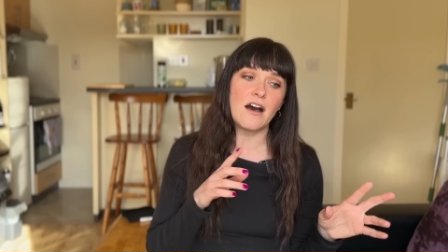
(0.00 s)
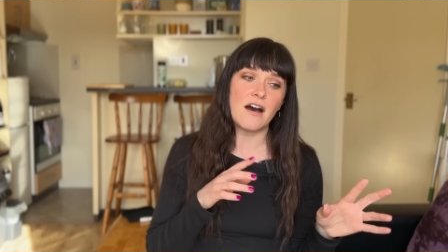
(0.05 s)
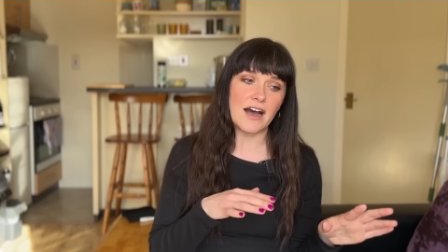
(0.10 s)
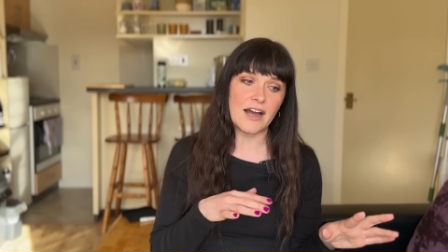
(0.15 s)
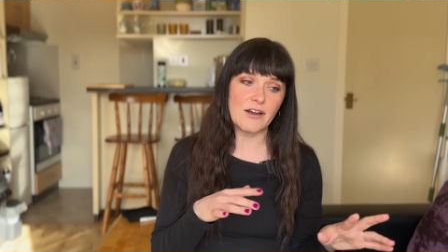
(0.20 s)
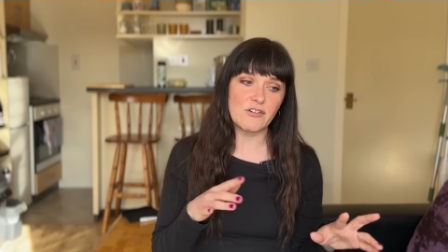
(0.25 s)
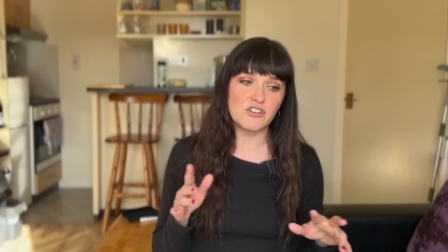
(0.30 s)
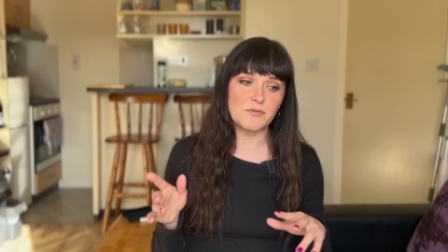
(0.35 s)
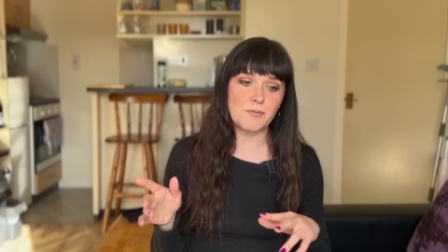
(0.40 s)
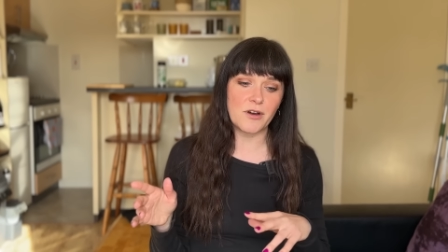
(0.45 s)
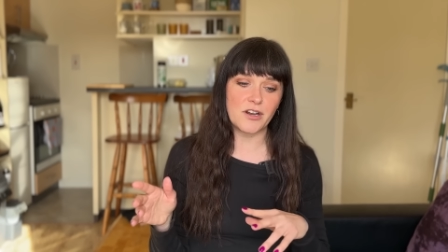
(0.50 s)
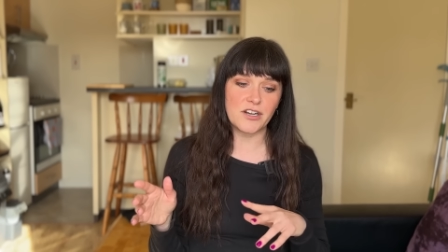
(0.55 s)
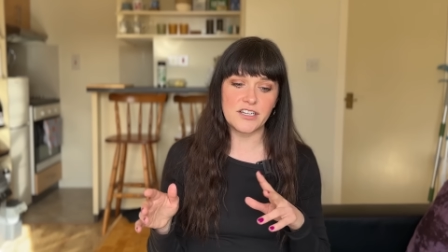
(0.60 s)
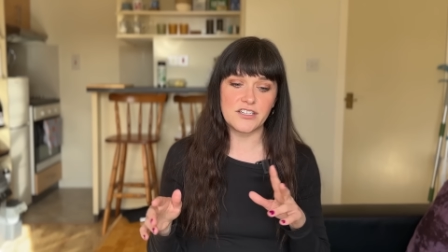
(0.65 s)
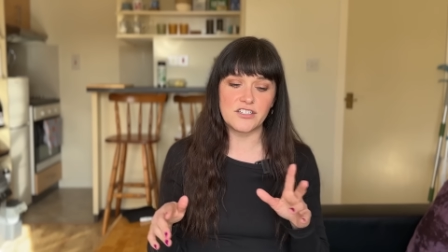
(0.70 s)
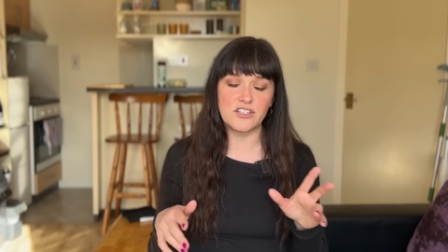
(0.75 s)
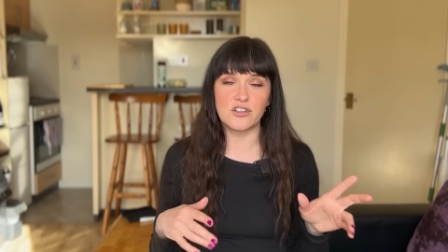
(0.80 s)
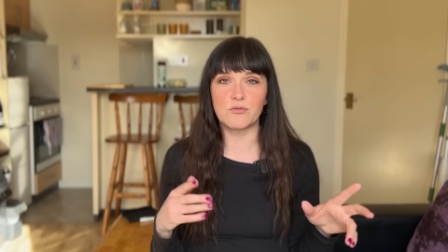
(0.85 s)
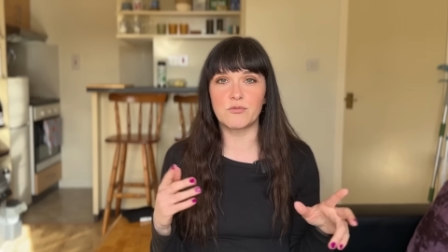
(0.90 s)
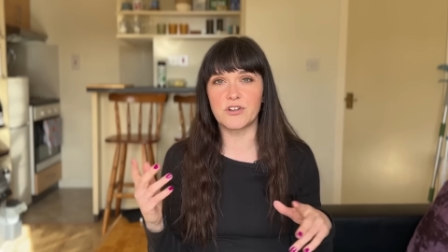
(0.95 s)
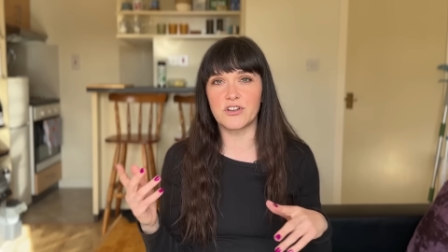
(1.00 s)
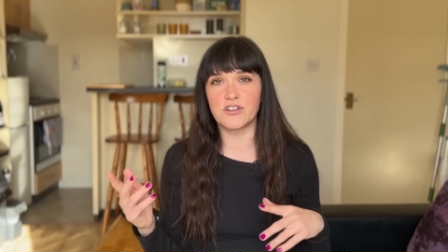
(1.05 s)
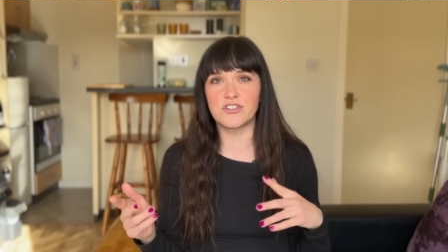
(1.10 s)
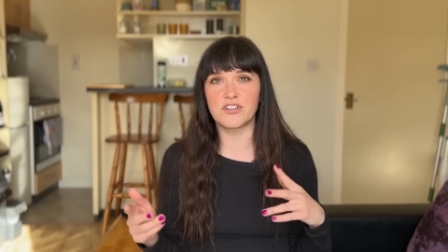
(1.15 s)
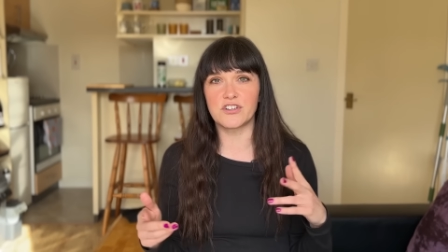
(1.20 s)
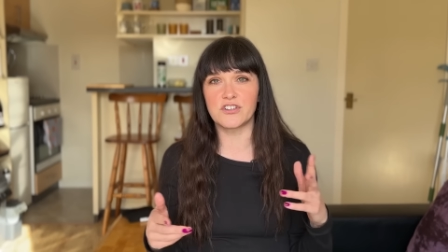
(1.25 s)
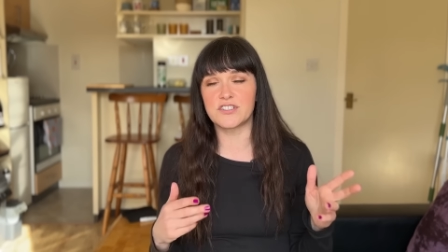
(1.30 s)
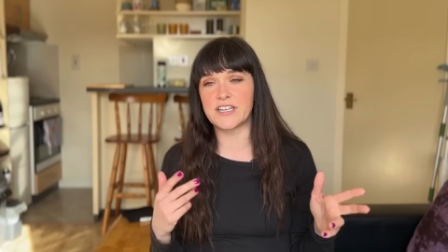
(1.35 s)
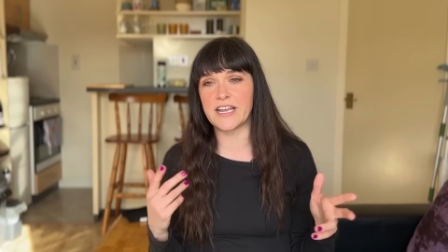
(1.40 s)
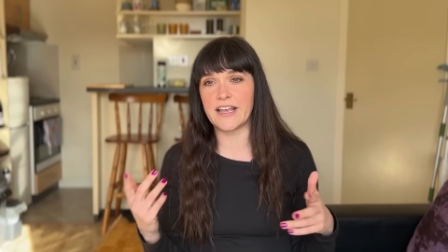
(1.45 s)
I responded to the
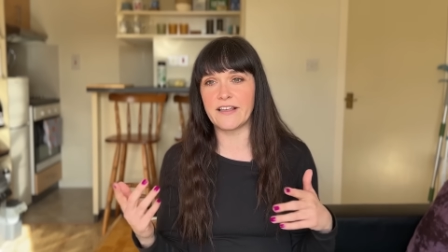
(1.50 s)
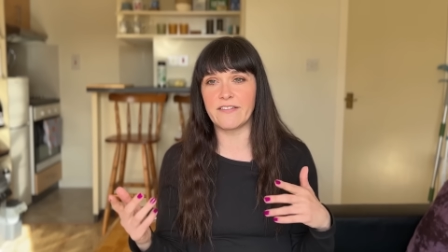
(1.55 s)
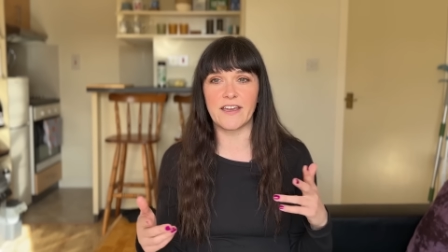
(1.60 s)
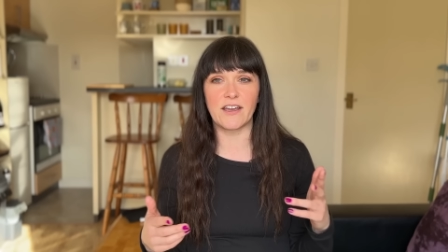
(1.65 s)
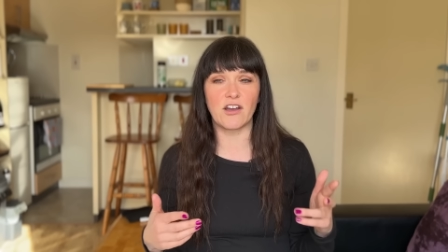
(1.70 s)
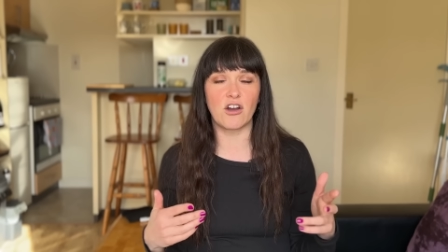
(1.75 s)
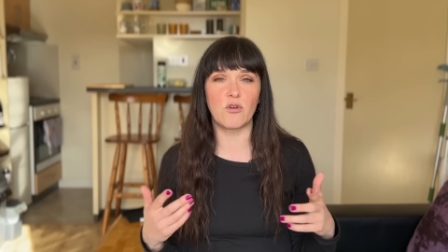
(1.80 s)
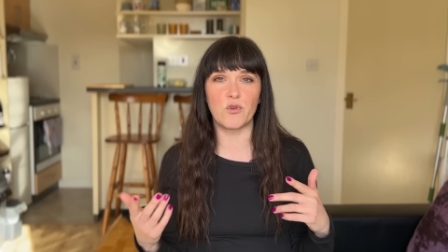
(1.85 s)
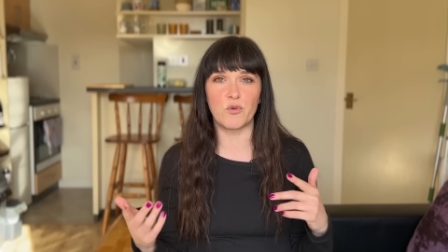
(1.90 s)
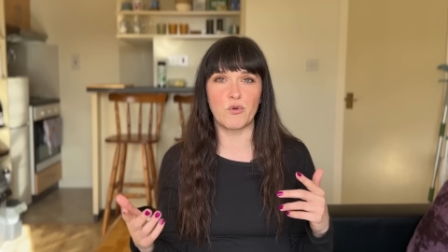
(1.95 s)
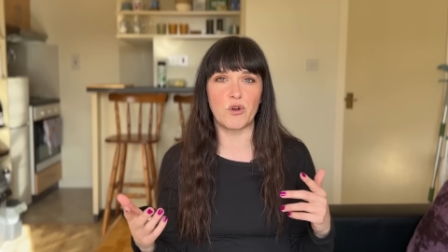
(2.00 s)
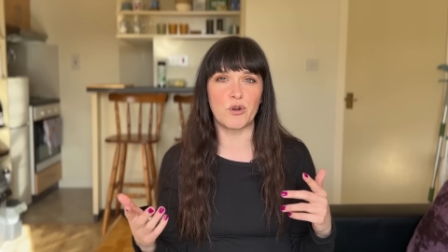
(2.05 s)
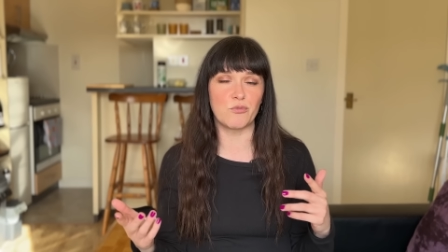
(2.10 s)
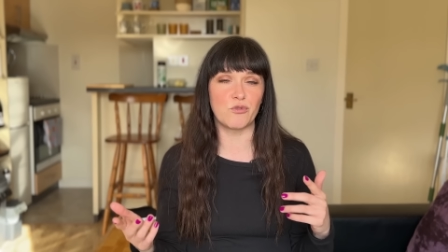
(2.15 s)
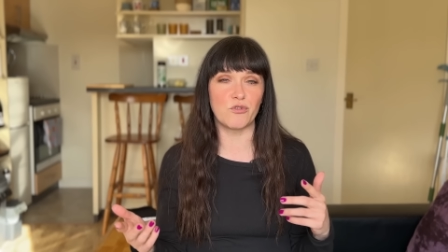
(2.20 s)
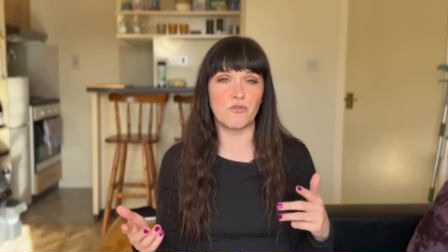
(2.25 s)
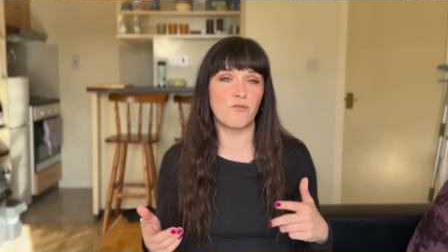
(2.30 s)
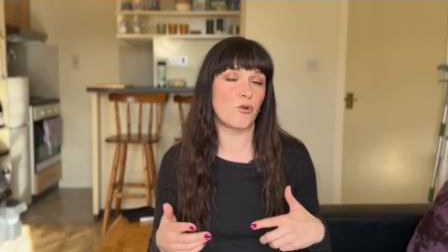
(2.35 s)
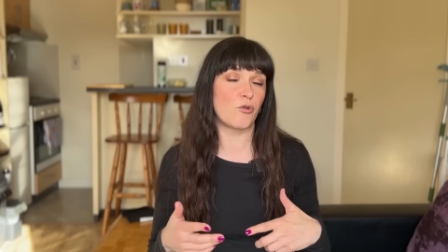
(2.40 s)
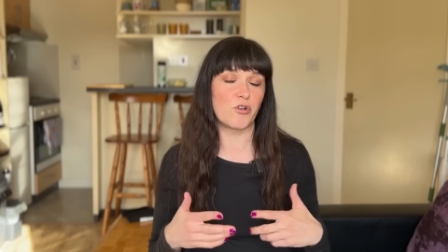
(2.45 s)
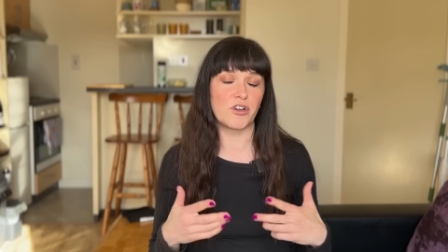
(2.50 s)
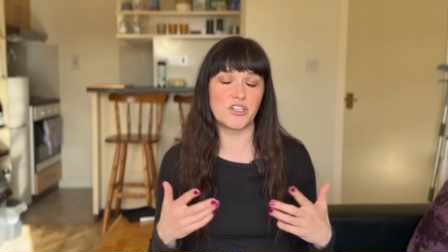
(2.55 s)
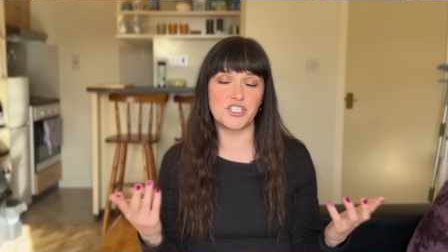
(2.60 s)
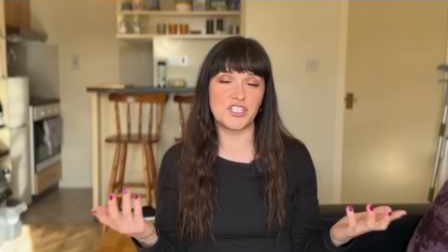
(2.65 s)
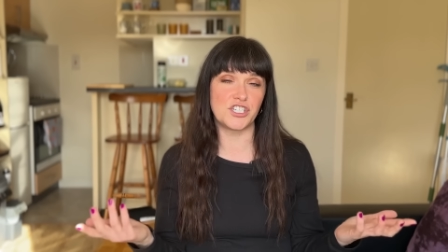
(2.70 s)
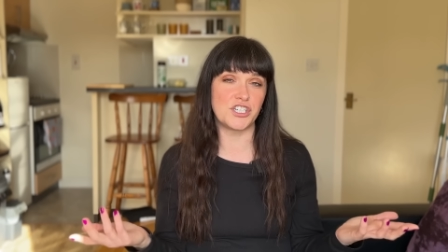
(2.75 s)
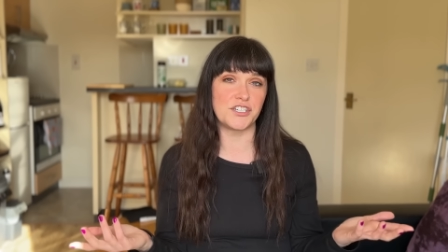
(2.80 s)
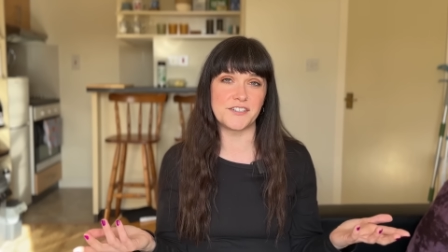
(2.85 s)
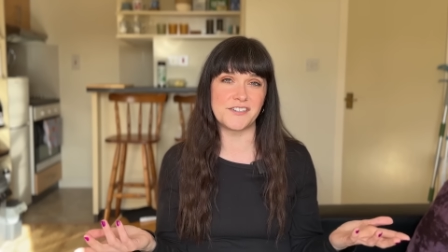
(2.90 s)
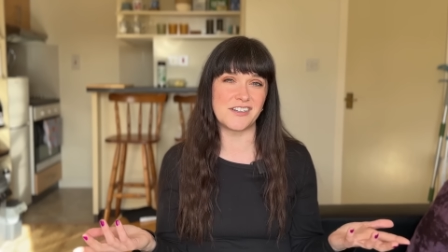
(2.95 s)
realtor saying like, oh, we want to move forward,
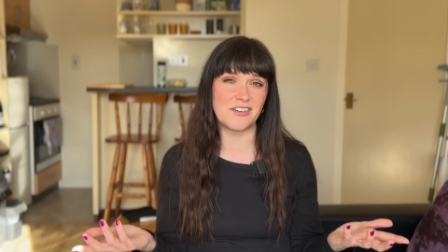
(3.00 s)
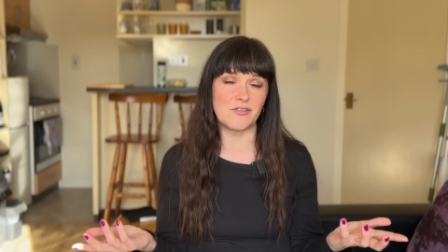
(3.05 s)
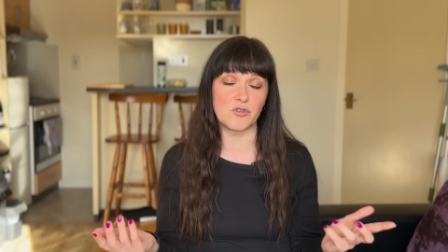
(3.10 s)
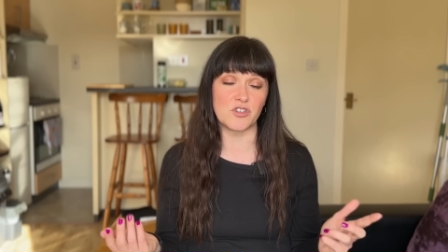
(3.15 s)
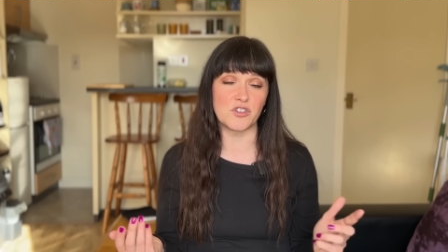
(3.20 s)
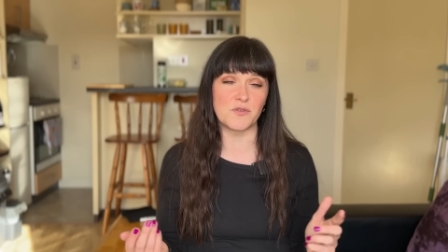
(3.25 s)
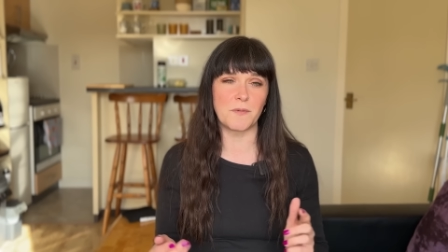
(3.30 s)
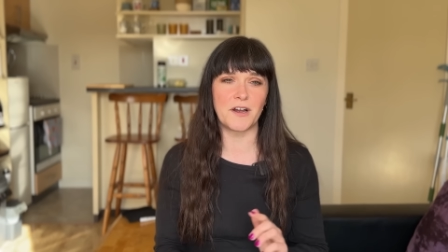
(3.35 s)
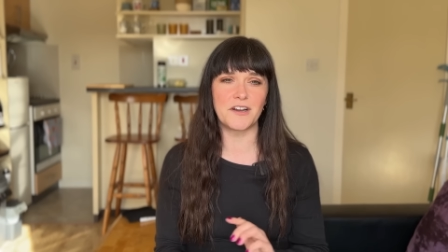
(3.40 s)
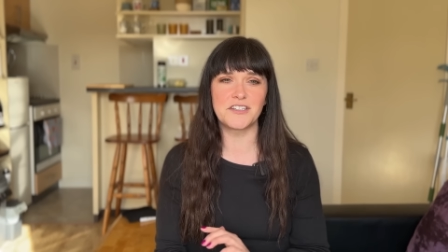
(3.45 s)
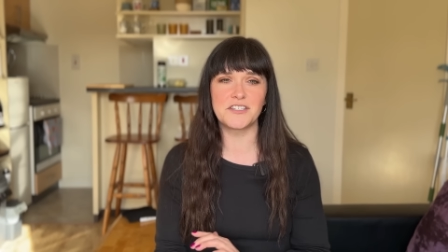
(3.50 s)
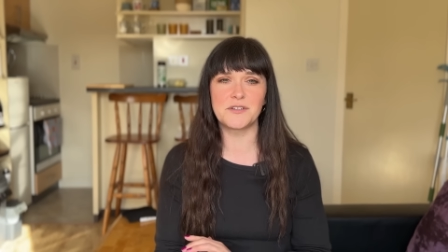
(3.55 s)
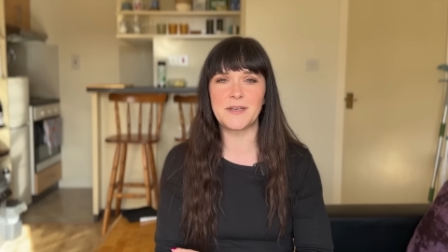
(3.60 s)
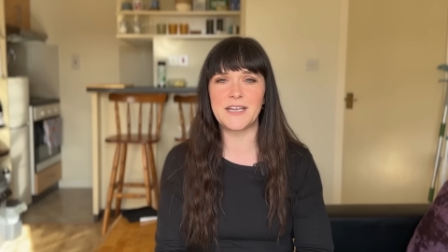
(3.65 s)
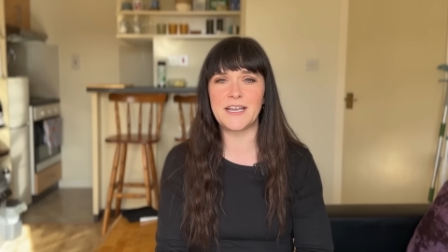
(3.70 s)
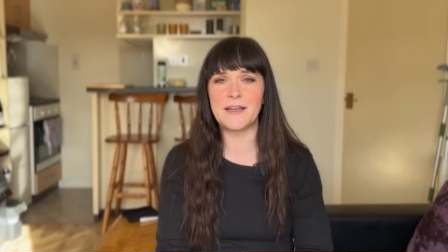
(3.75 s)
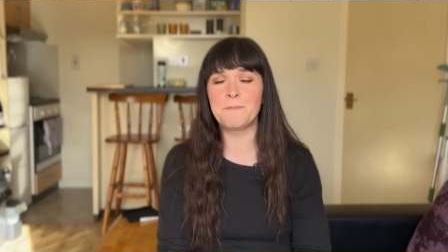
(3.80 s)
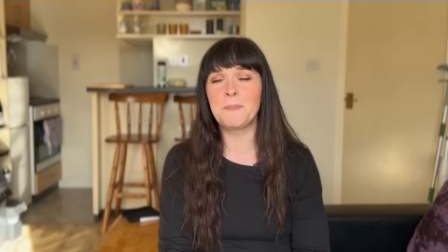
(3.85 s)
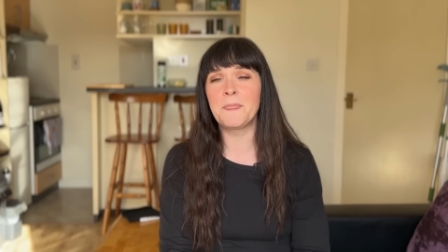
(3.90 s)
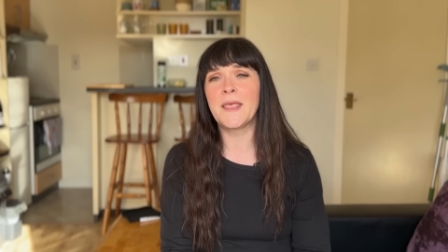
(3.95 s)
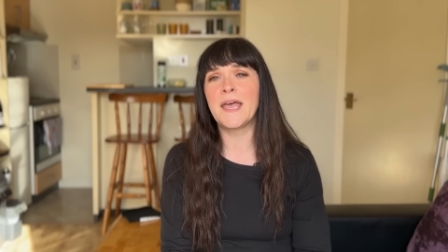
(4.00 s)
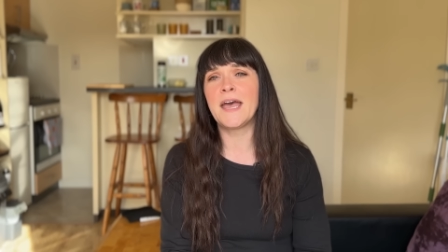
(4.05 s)
she just didn't respond to me.